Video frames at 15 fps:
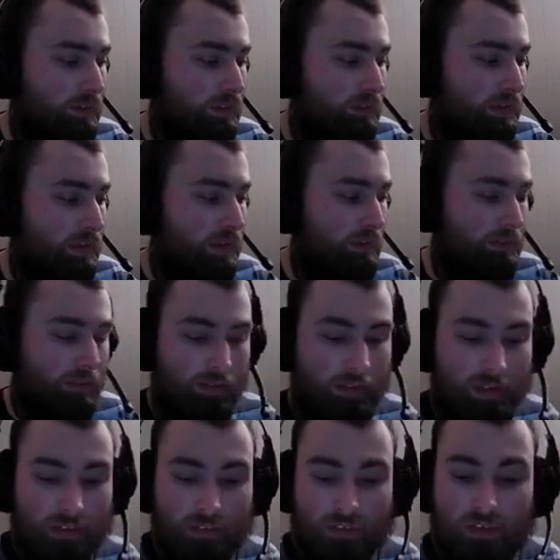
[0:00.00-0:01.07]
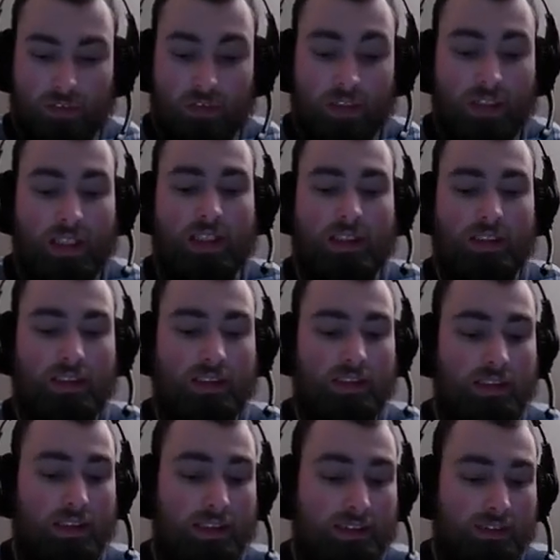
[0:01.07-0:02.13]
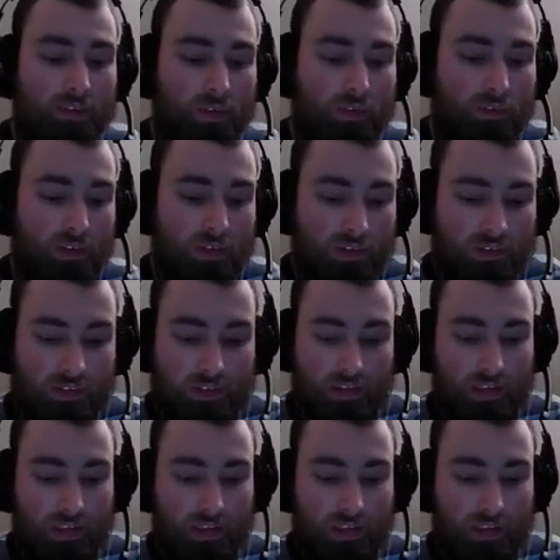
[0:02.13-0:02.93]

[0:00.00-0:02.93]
men have prepared for since they started wrestling.